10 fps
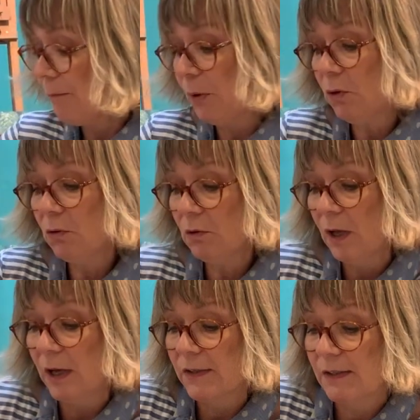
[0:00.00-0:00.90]
pull
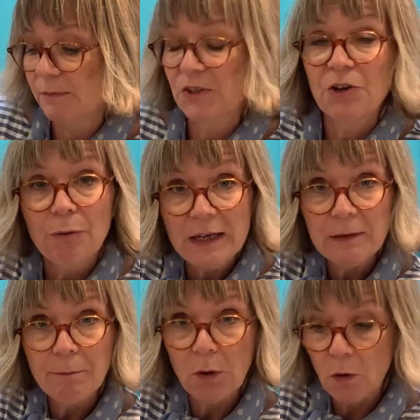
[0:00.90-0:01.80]
some
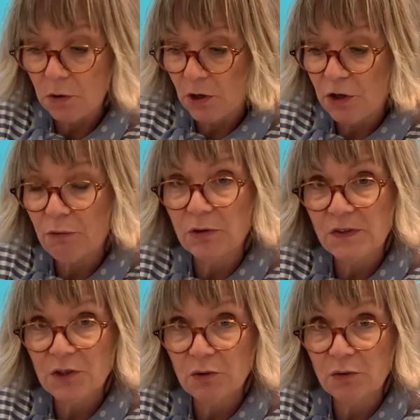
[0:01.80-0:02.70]
screen block
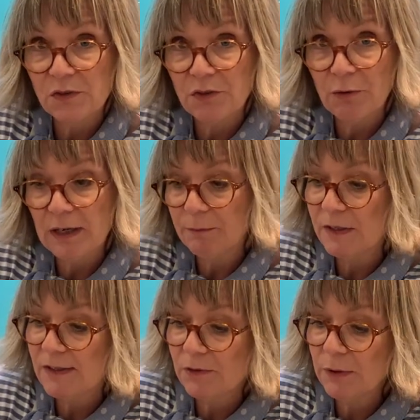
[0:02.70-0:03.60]
across your screen with
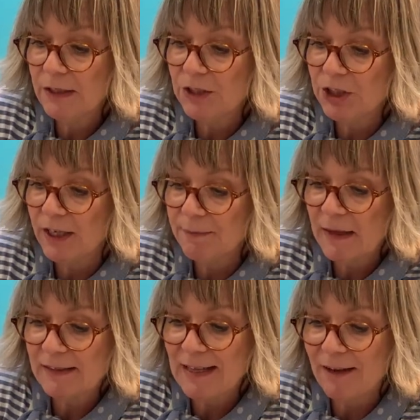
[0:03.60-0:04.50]
a squeegee.
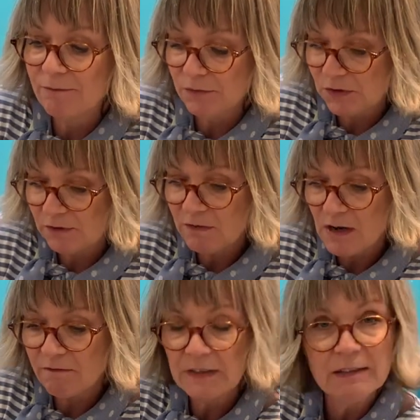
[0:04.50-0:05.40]
That's that sort of
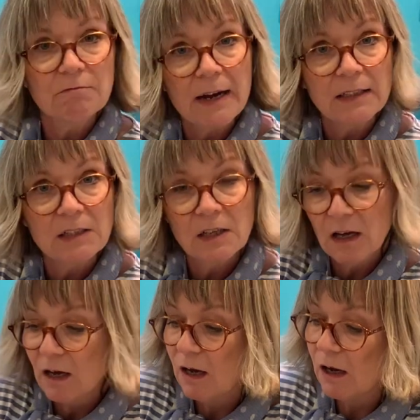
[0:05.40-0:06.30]
lovely red
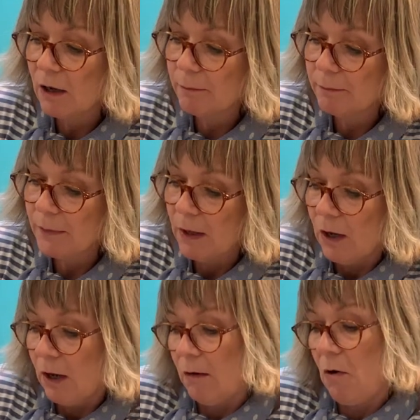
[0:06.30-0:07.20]

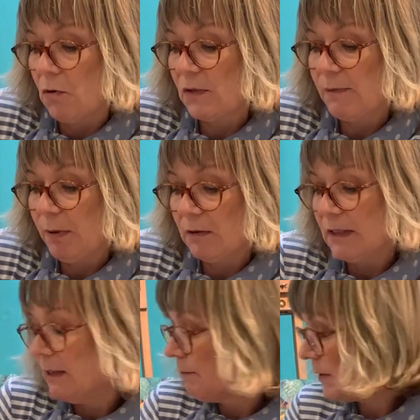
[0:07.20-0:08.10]
ox bloody